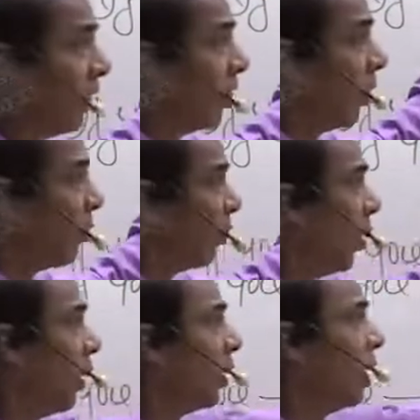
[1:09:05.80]
the exams,
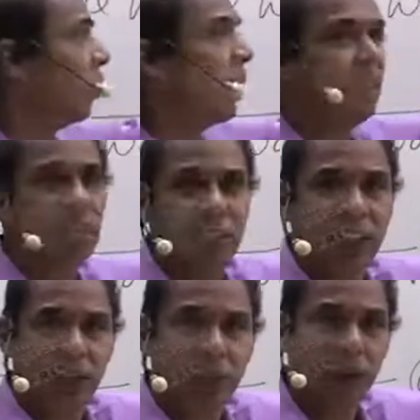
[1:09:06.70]
you have to complete the
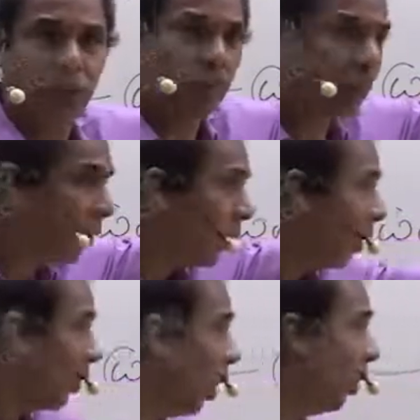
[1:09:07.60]
second part.
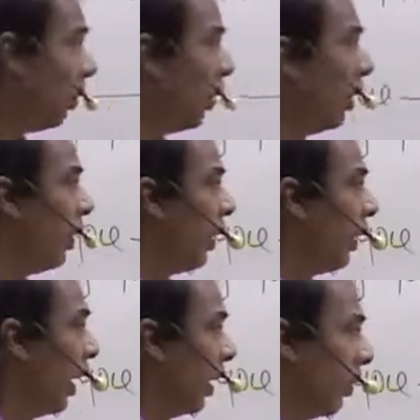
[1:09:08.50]
Now,
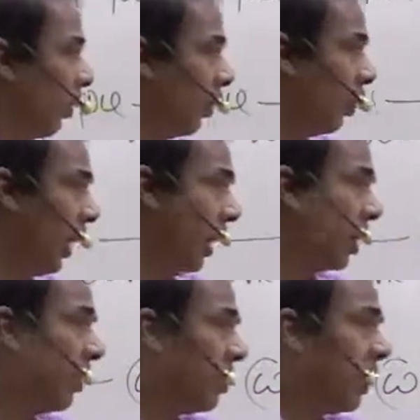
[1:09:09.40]
here we are
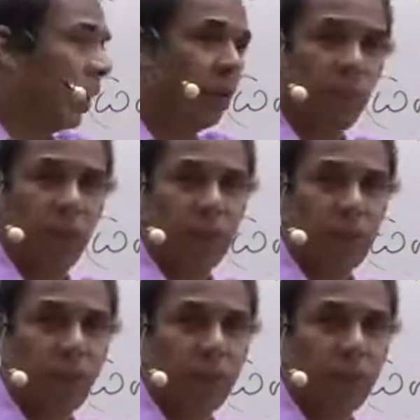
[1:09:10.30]
given second part.